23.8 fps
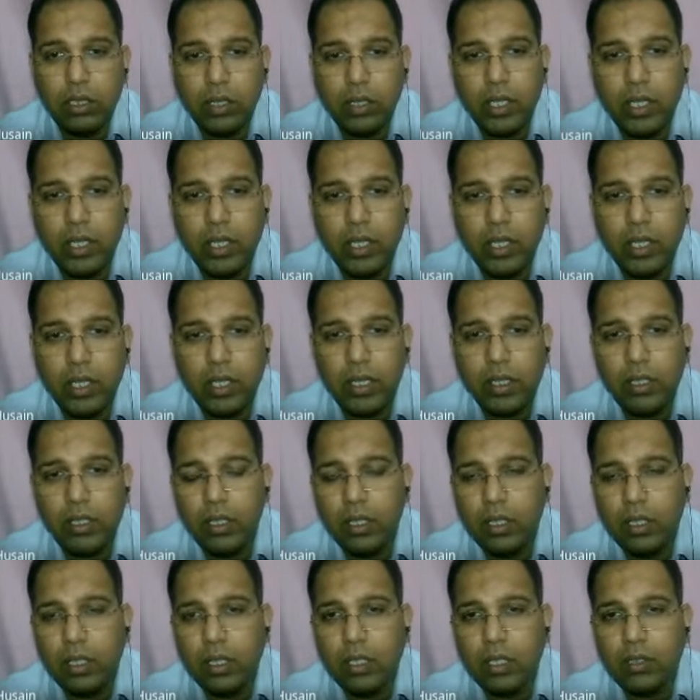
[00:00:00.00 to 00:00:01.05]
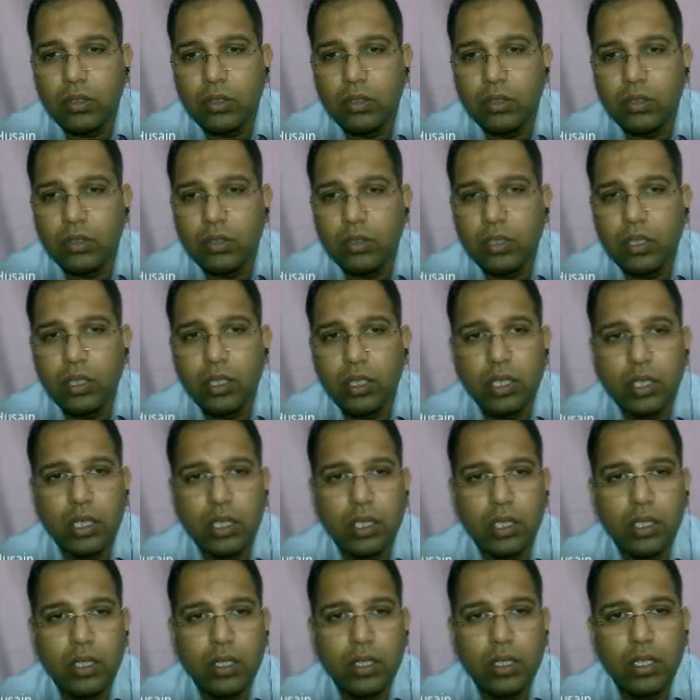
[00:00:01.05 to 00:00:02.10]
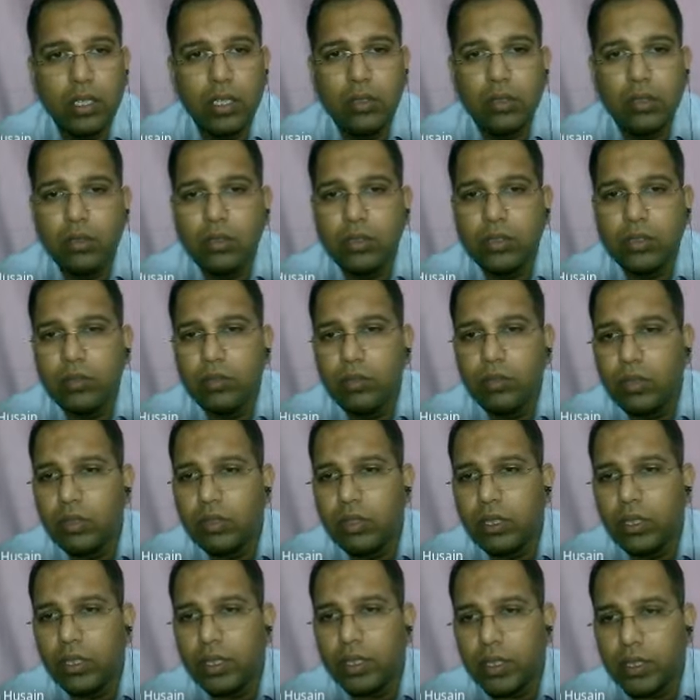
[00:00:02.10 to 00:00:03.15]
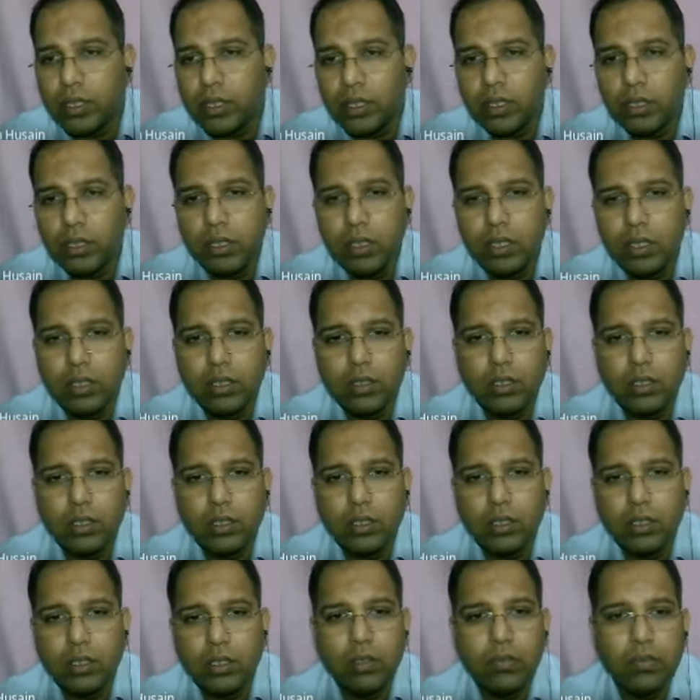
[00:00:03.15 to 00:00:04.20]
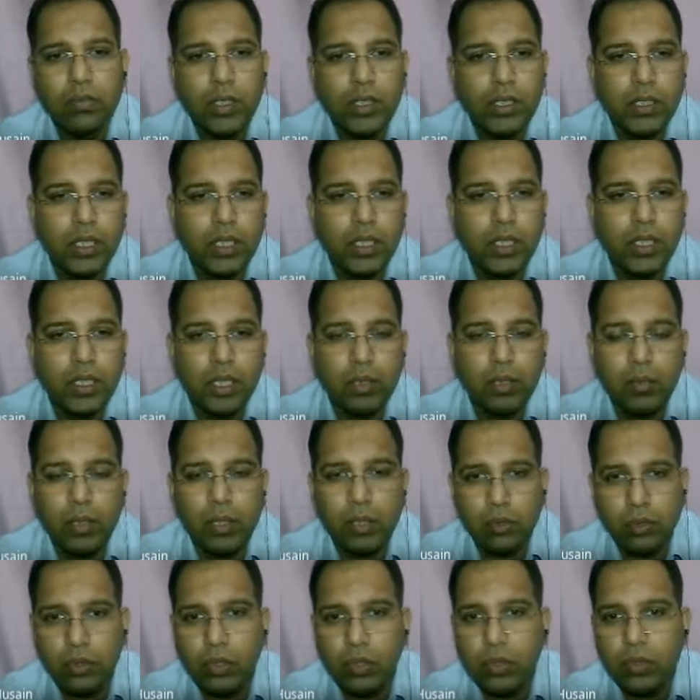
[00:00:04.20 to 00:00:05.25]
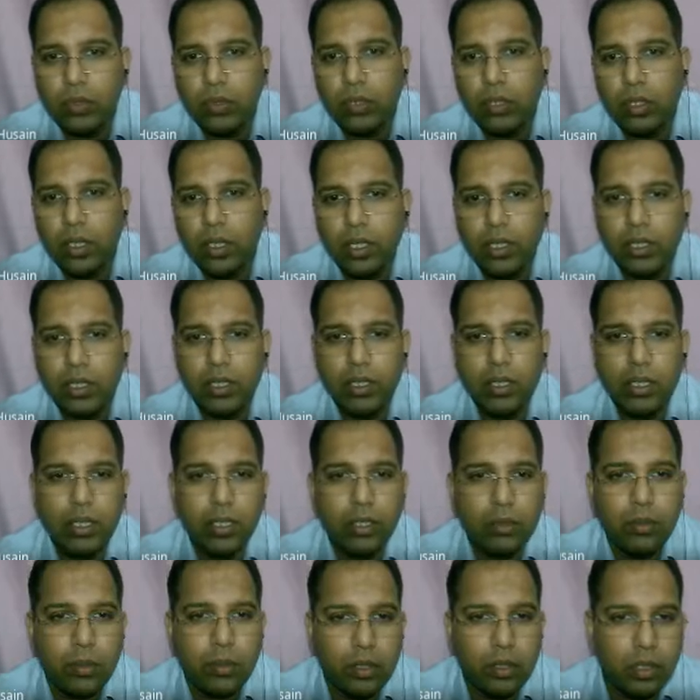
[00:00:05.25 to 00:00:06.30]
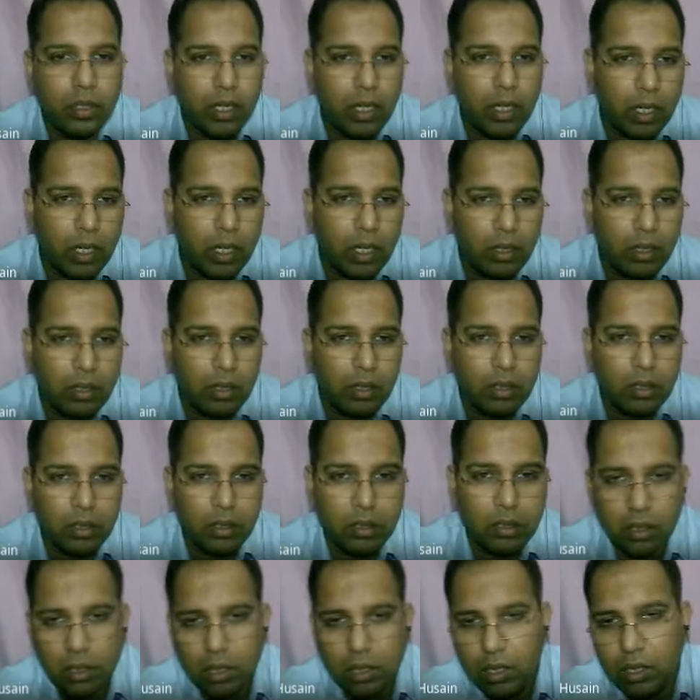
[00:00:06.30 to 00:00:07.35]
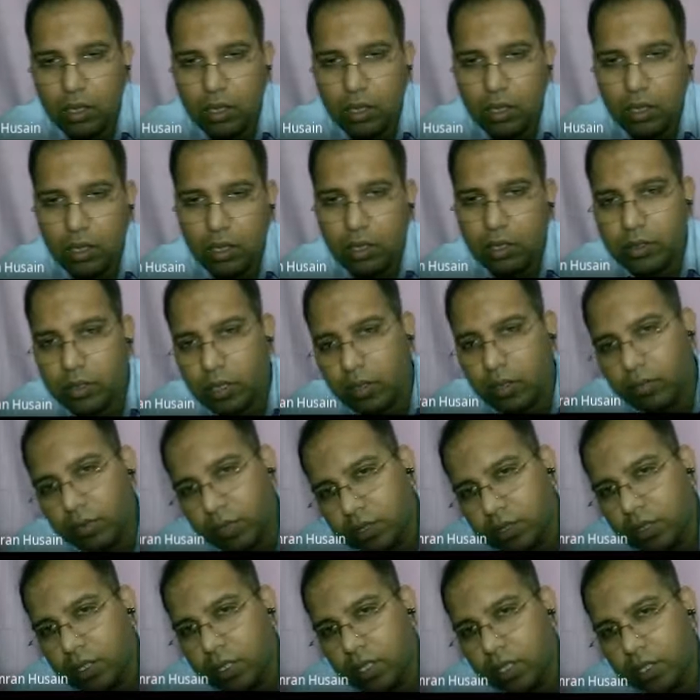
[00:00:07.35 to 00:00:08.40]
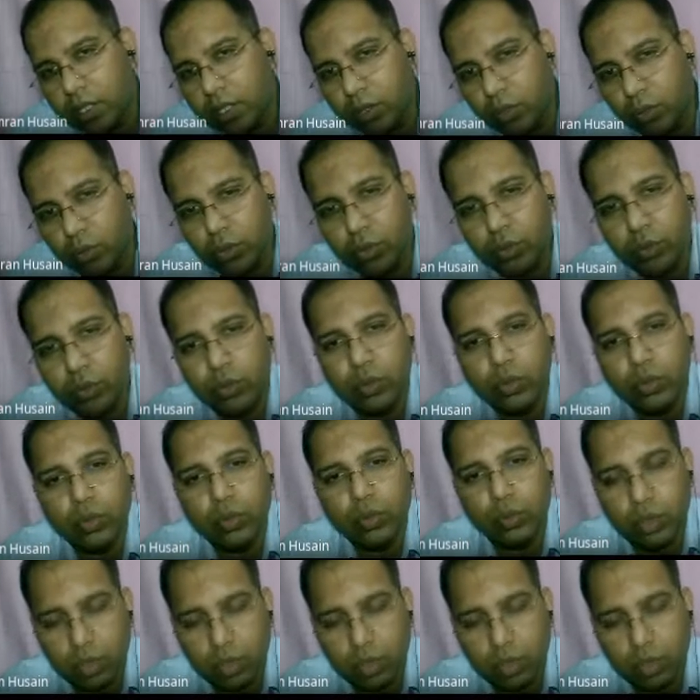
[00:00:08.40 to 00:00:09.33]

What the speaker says: Right. So it goes in both the direction. Some fungi can be useful and edible, and some fungi are used to